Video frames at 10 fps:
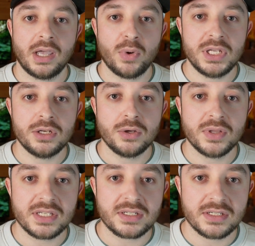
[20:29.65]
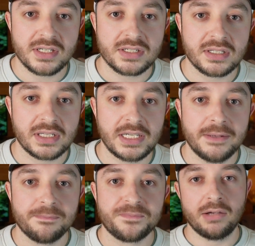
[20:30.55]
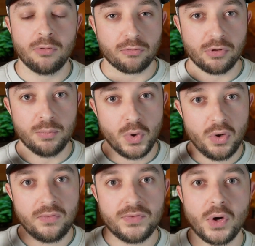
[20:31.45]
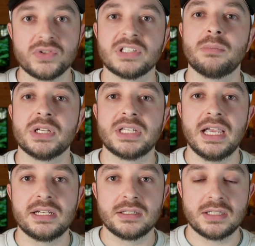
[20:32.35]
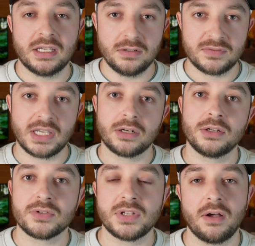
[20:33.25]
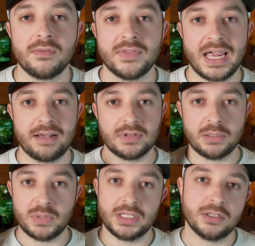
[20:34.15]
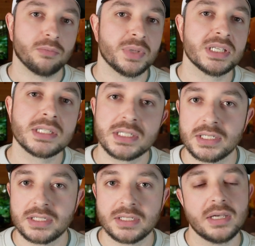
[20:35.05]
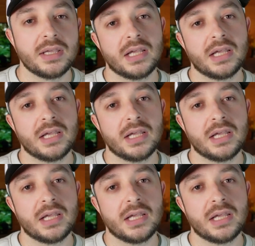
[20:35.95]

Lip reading: And when you do this consistently, it will remove those limitations that you've set on yourself that have limited your businesses,